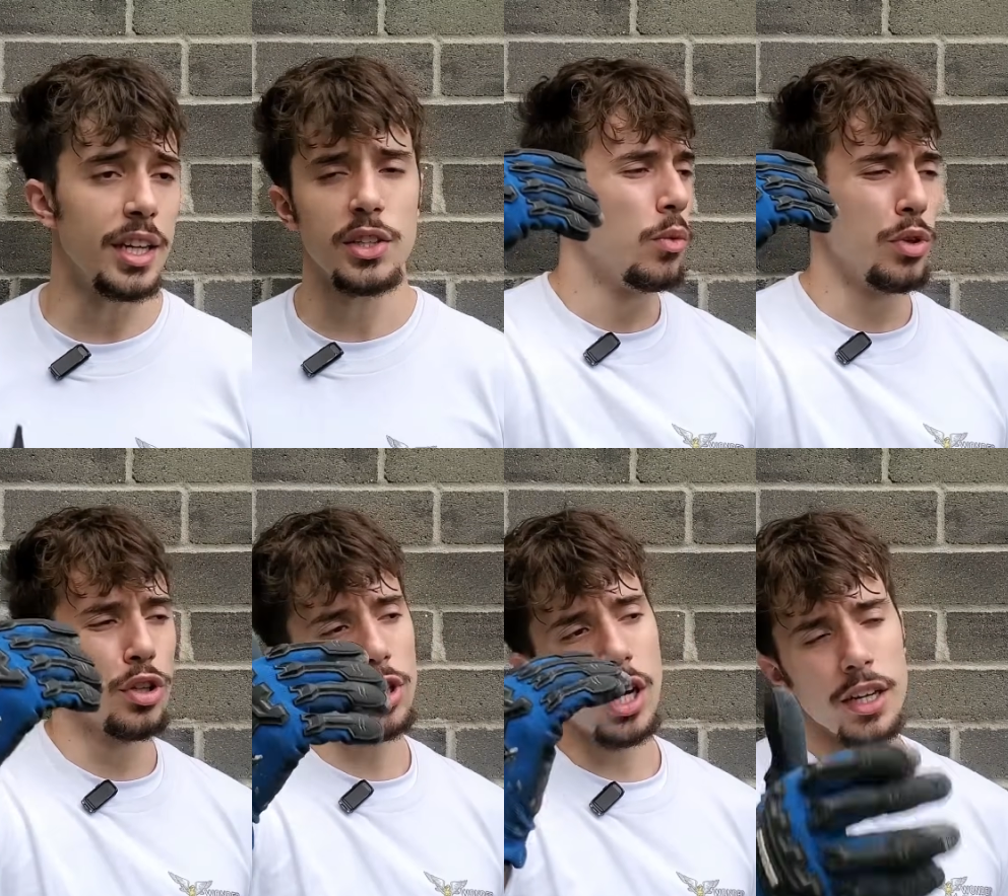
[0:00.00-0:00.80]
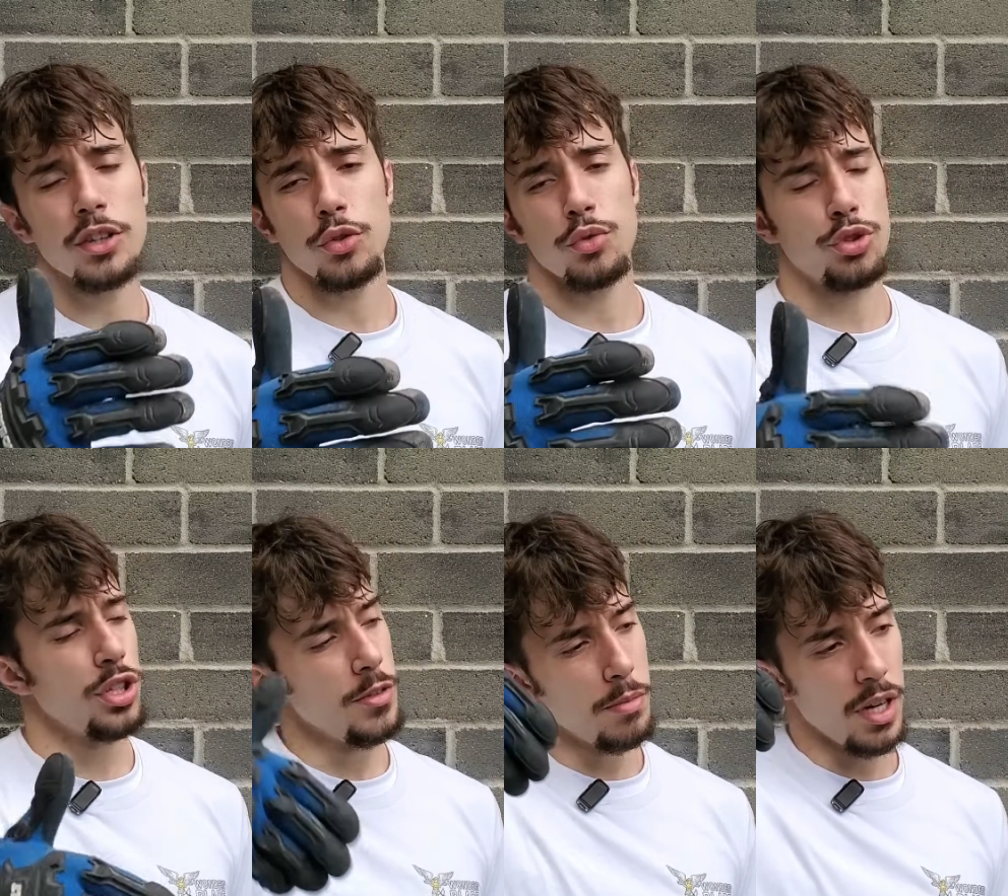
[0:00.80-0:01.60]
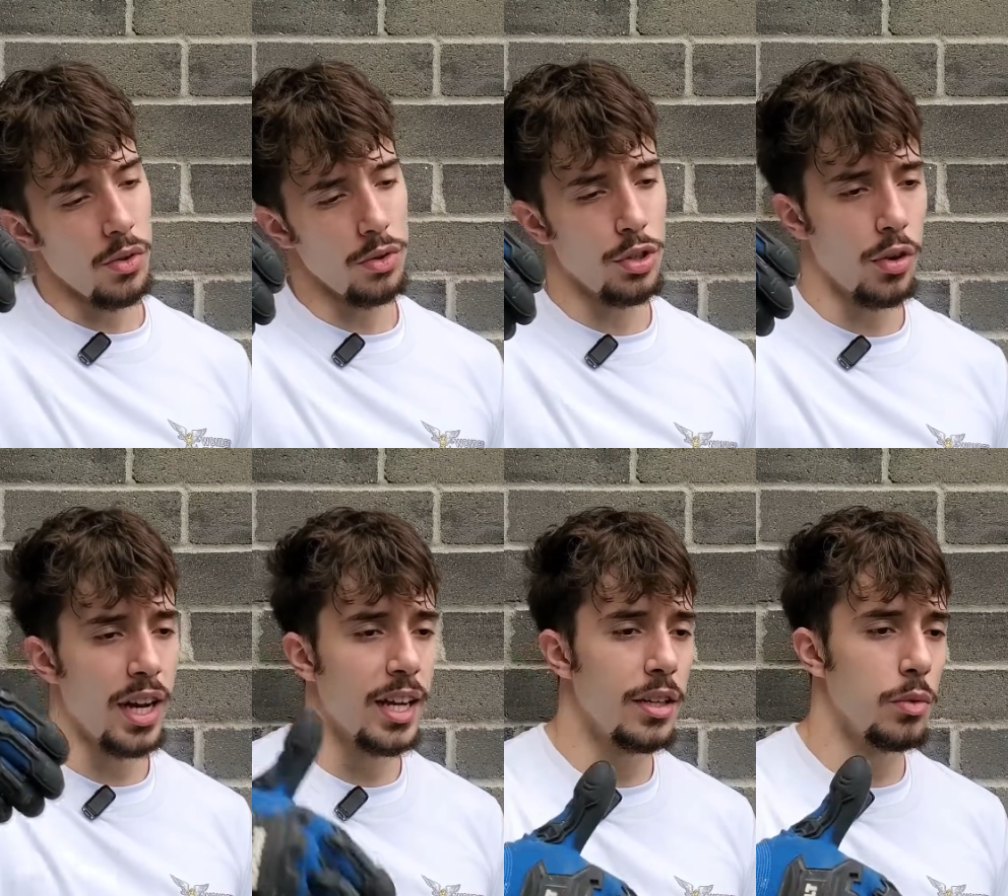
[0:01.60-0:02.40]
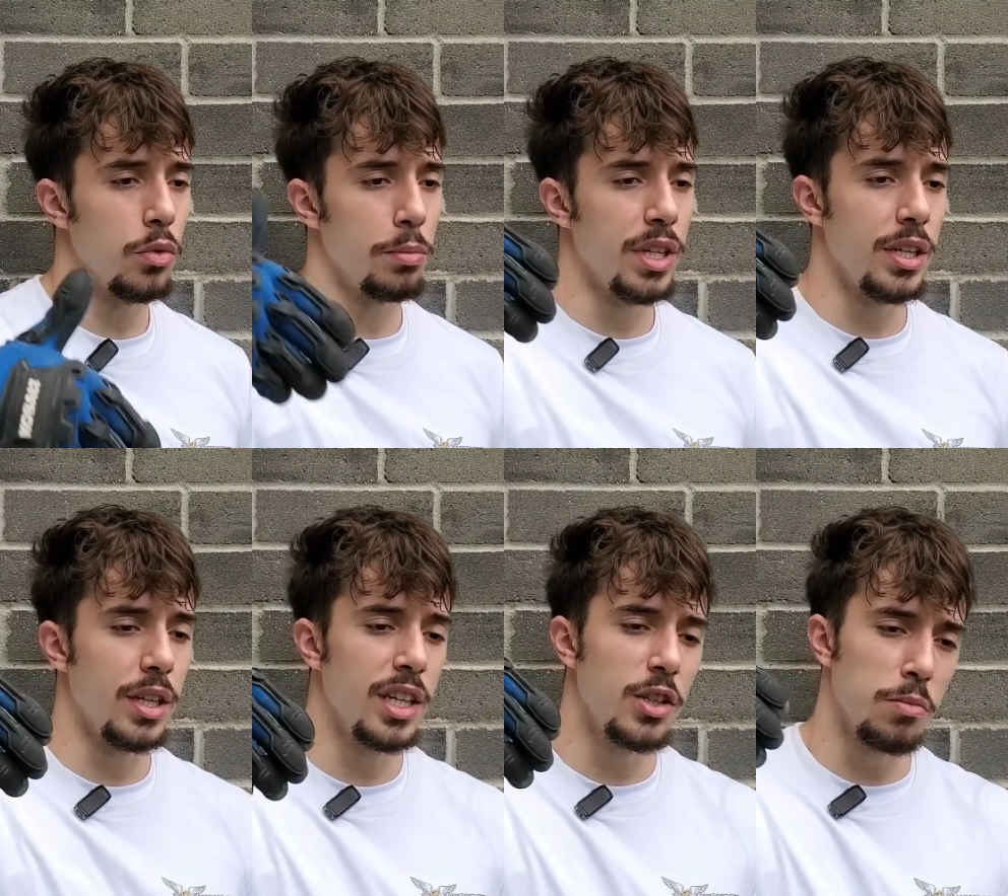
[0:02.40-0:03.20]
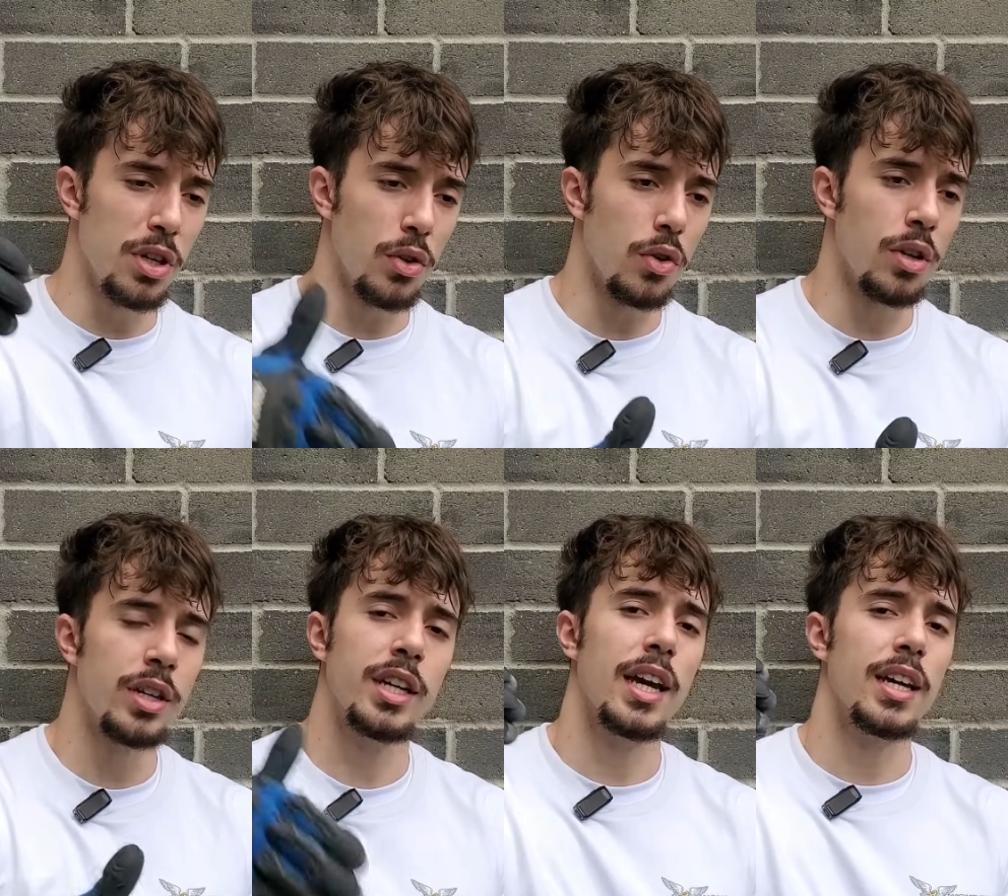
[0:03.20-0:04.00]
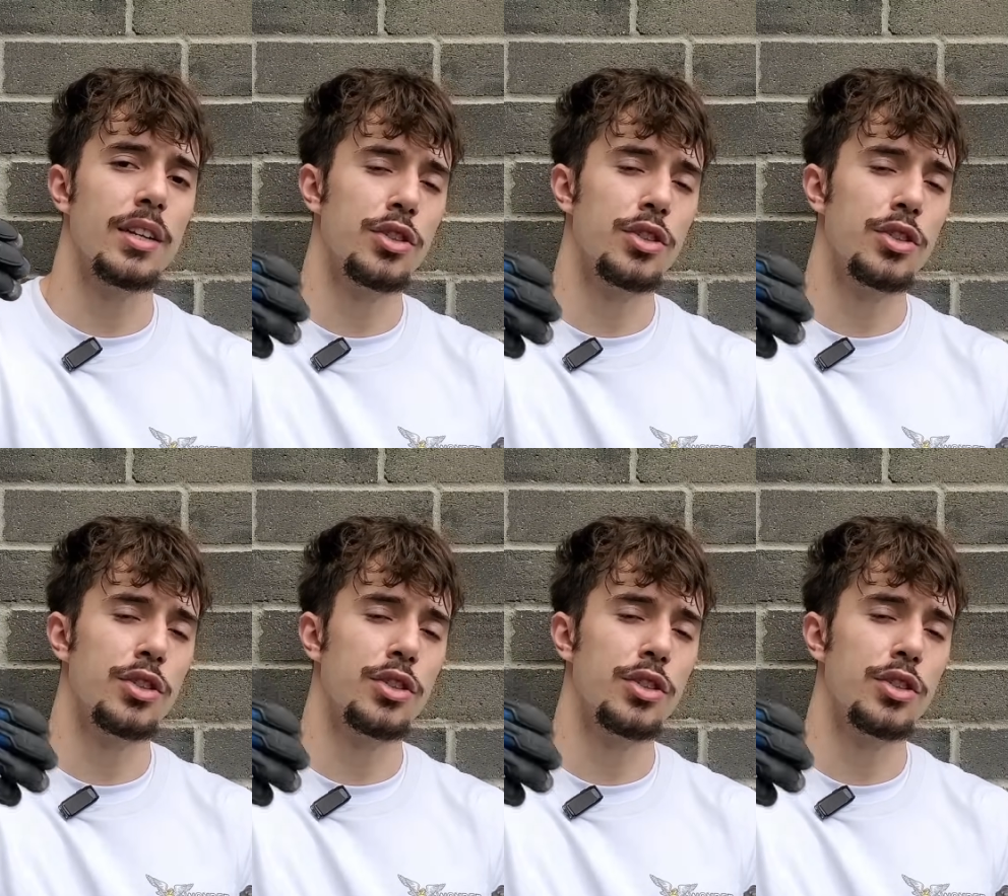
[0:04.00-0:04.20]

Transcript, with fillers: And when you're cutting through sheet metal, your hand will be in the middle, and